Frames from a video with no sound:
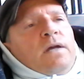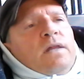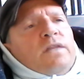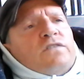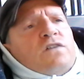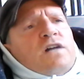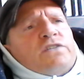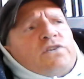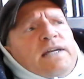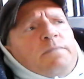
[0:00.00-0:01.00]
The Scots
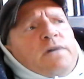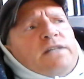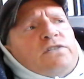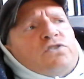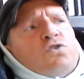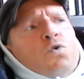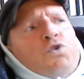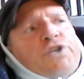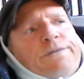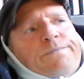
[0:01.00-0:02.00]
are led by
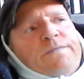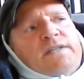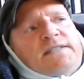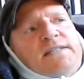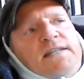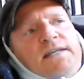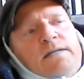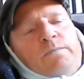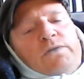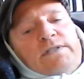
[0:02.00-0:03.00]
Scotia, a Scythian
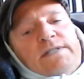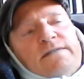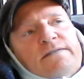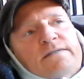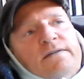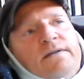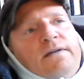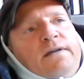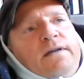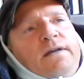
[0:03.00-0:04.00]
princess.
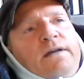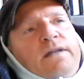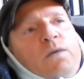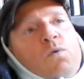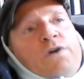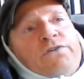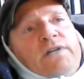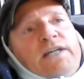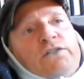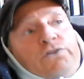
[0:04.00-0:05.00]
They wander
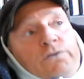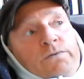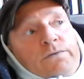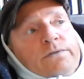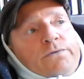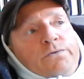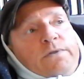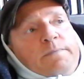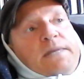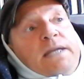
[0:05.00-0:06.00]
like Jews through
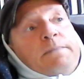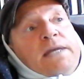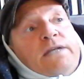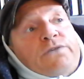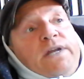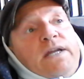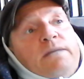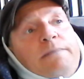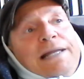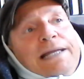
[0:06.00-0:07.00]
the many
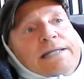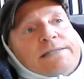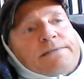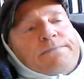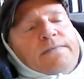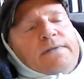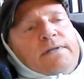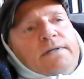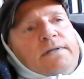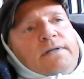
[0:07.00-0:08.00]
Mediterranean melees.
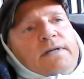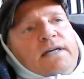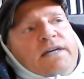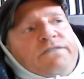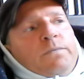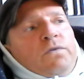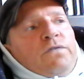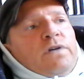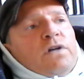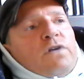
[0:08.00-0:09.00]
After
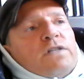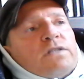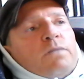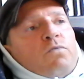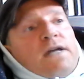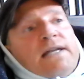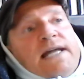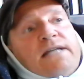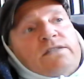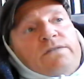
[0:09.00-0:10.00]
moving across the broad
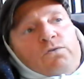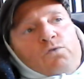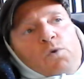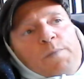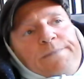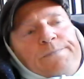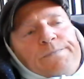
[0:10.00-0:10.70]
lands of Europa,